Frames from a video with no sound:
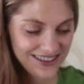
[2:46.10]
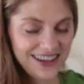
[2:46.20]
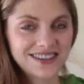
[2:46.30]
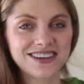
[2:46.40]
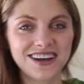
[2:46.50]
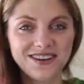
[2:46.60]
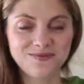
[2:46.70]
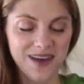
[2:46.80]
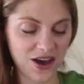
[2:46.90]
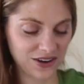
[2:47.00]
It's got
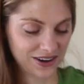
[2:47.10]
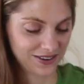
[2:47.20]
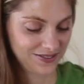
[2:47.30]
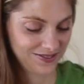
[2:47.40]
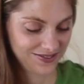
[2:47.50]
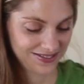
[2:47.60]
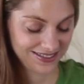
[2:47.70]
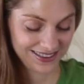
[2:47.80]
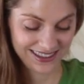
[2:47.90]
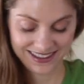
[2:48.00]
a powder.
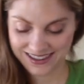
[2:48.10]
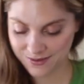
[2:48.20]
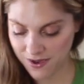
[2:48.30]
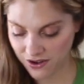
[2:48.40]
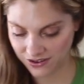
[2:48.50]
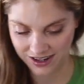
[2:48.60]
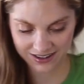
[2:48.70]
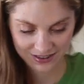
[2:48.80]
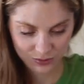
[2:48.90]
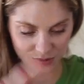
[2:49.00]
It's
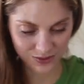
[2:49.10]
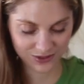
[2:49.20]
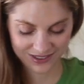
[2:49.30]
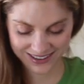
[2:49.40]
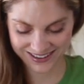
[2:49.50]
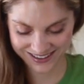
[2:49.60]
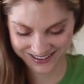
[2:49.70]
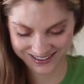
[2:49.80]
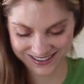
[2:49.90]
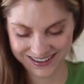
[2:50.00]
powdery. Woo!
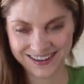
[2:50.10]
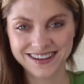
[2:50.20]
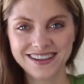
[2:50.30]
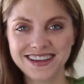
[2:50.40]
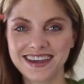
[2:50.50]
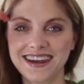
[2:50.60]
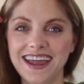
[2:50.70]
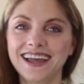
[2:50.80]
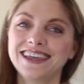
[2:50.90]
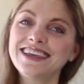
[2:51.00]

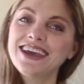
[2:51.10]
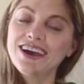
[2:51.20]
Inhaling